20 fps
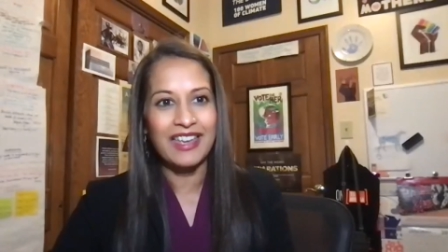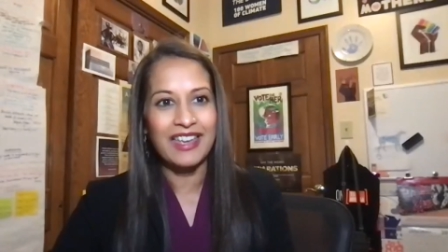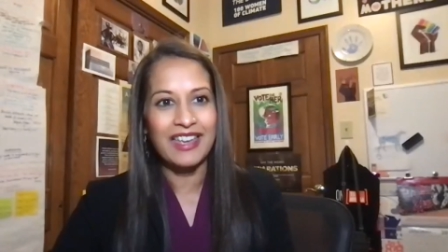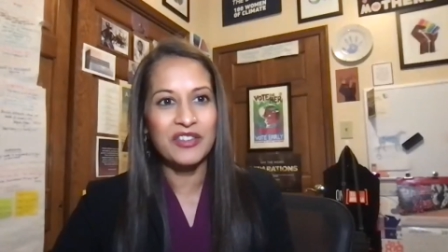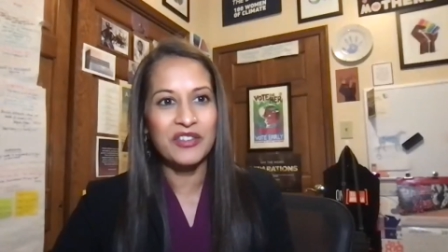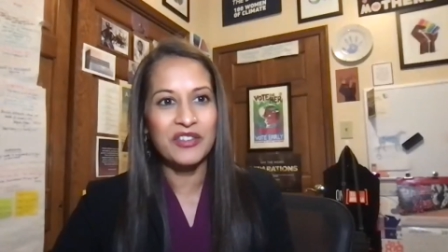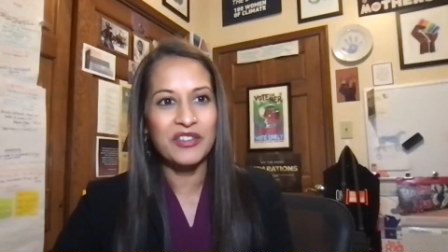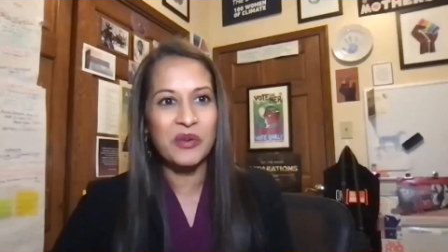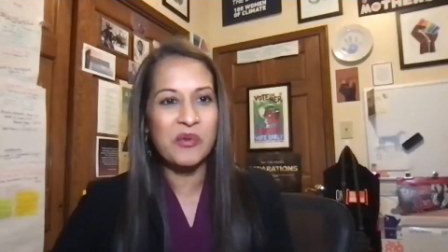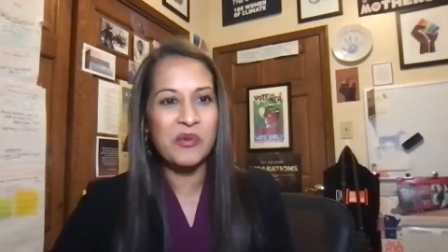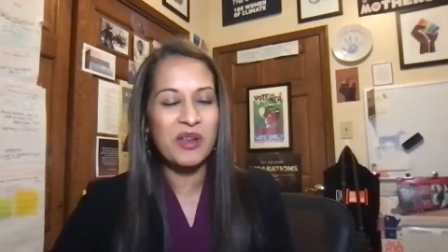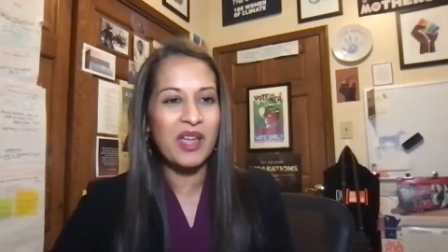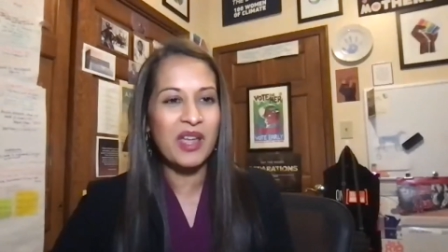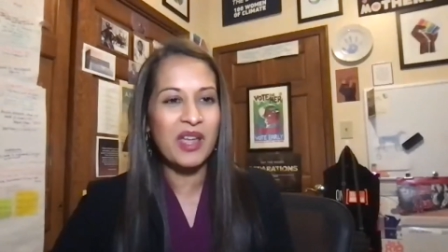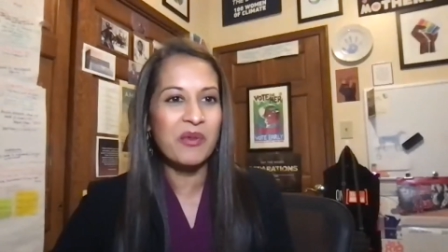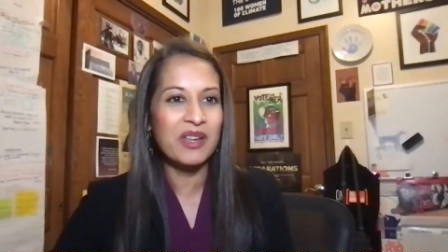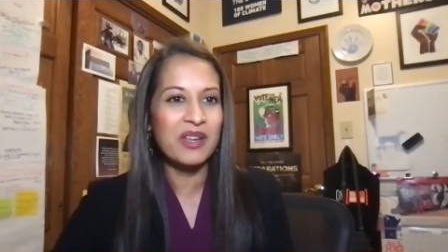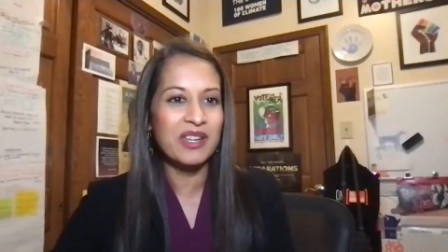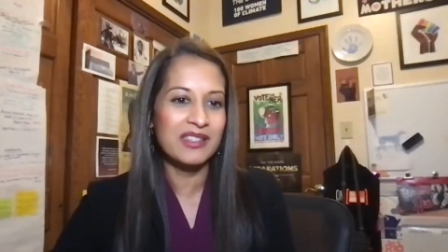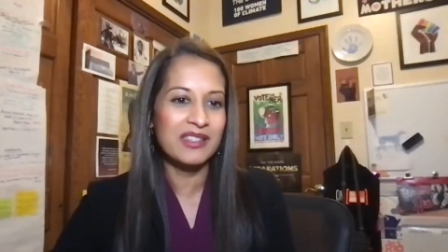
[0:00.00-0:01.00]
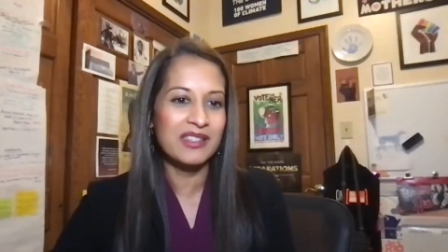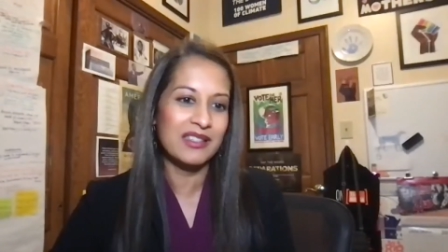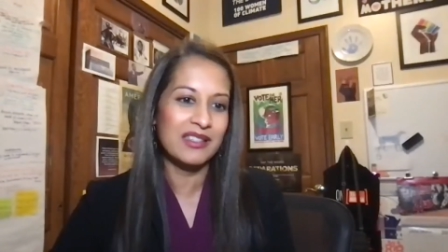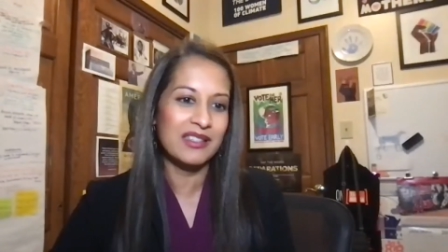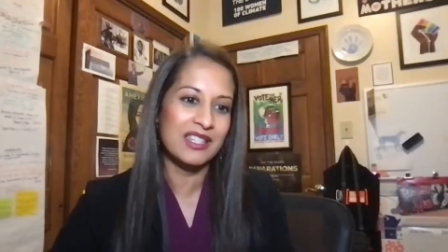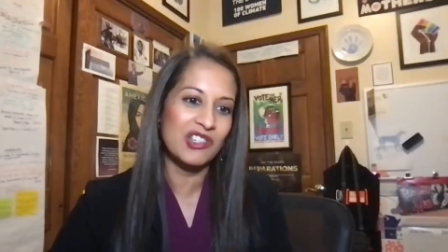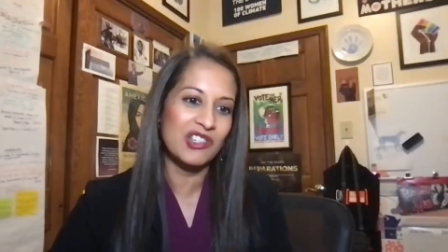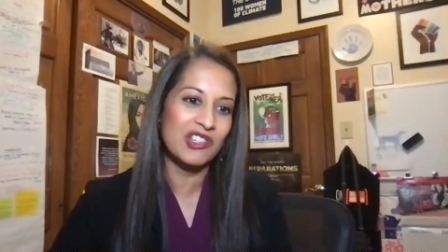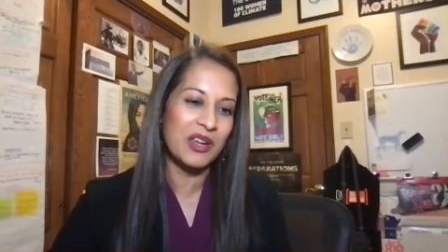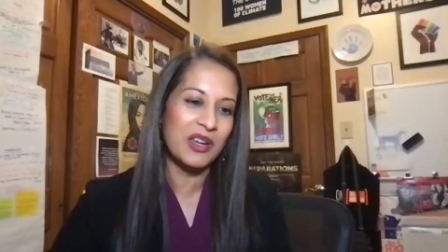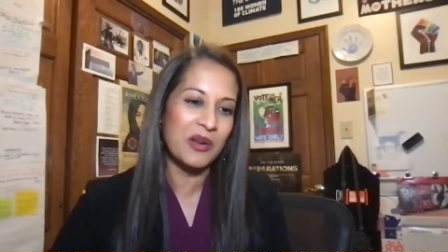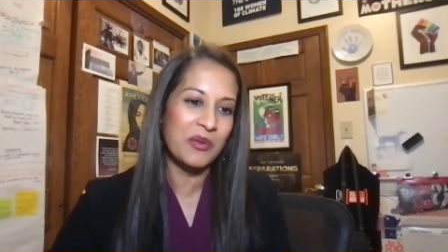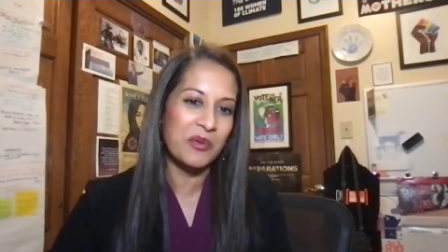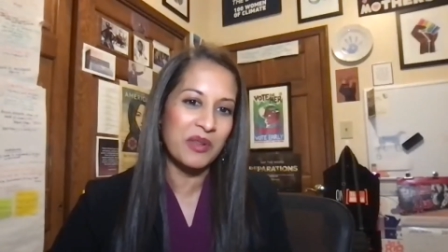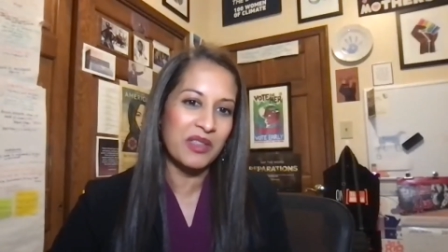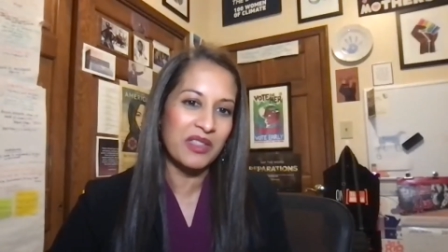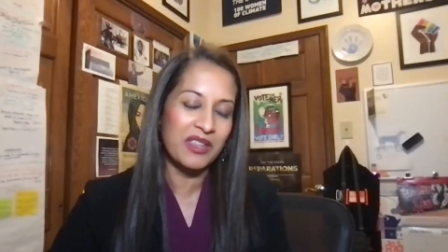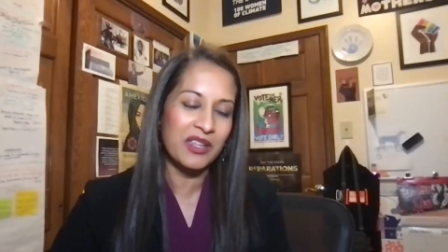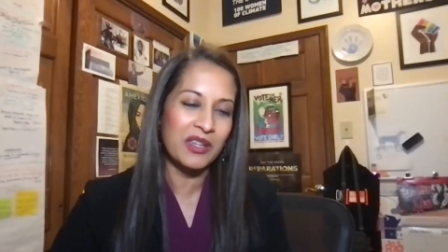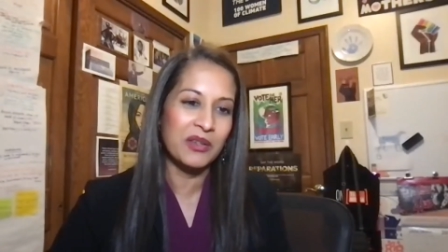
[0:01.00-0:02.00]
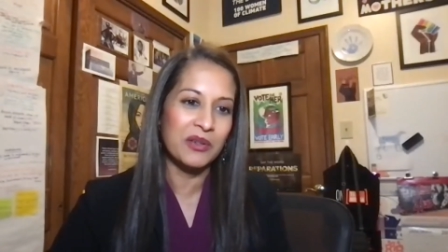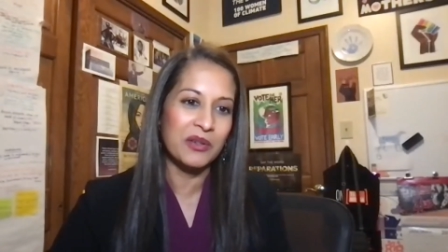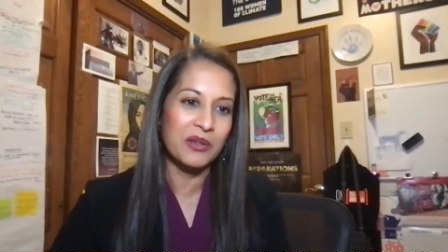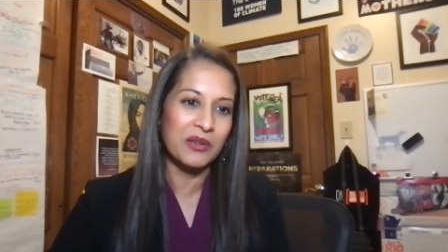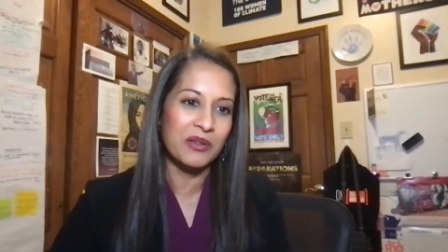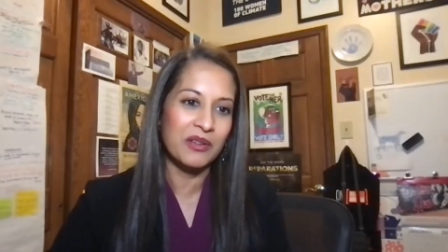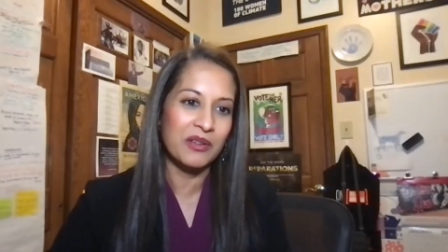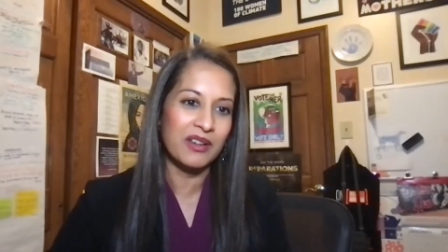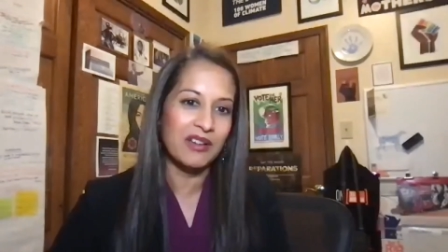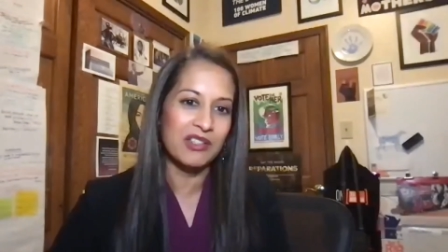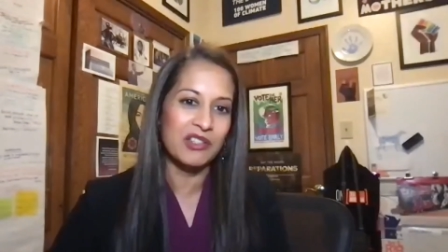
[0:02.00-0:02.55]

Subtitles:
And so what I wanted just to share with you